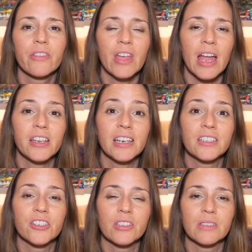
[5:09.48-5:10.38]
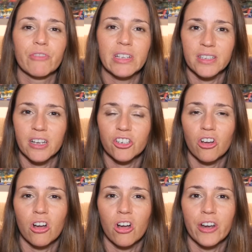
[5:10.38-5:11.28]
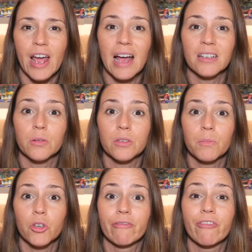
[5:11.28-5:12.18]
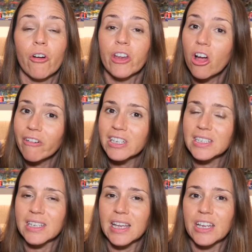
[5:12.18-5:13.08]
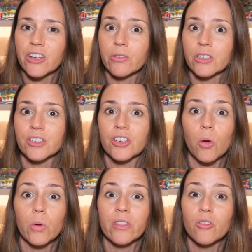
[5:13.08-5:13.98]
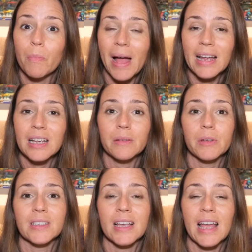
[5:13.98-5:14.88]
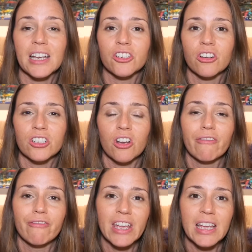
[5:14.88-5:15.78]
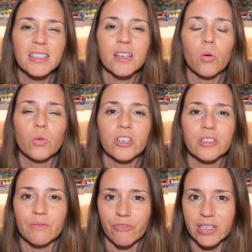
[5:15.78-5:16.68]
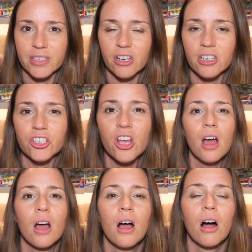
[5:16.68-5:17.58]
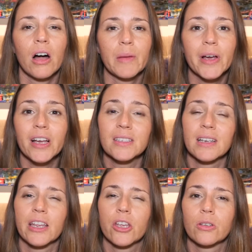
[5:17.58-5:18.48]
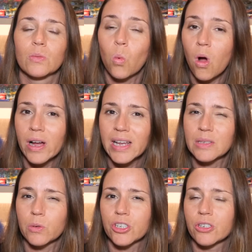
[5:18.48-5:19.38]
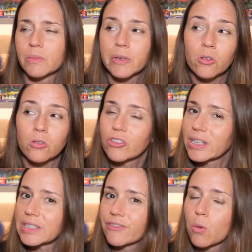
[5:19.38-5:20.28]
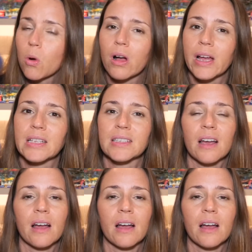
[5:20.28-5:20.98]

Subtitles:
then you need to do some research on how to move foreign currency. Don't just go with your bank because they can charge a lot of fees, so we'll do some research. I personally use Wise, which used to be called TransferWise.